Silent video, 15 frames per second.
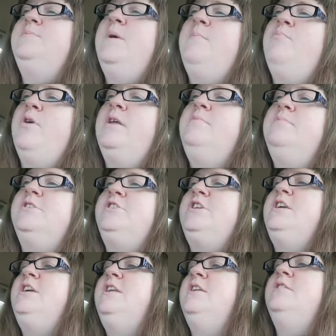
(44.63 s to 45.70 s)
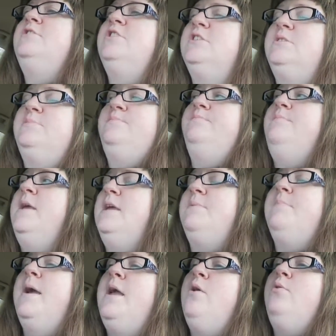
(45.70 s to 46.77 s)
my bread machine and just
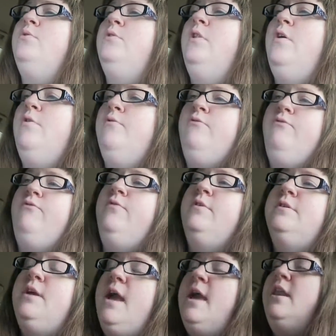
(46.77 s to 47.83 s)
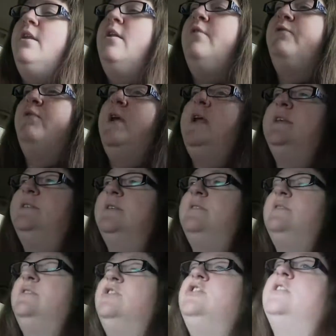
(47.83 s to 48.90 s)
make my own loaf. I had enough
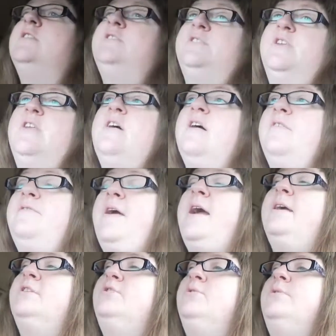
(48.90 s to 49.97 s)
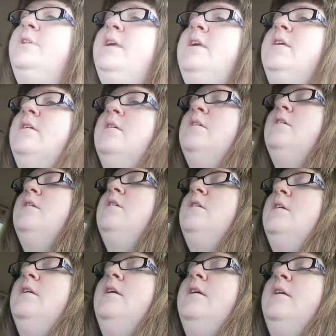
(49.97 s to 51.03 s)
raisins, just enough actually,
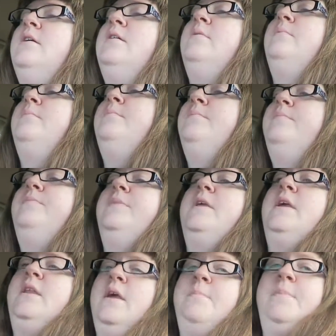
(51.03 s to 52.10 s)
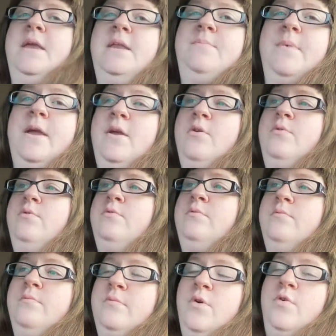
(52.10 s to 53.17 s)
and I made my
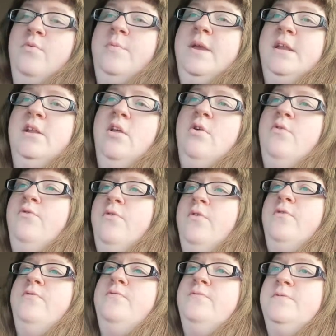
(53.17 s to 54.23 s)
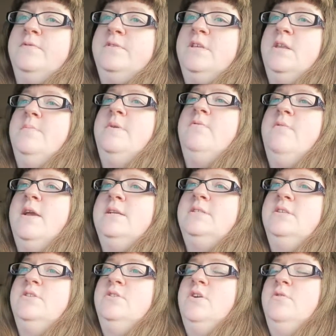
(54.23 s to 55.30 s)
own homemade loaf of cinnamon
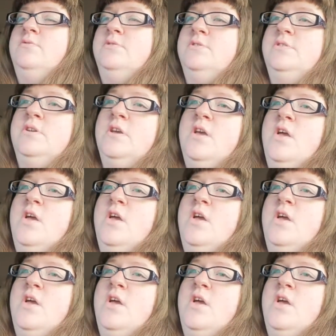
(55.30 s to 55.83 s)
raisin toast.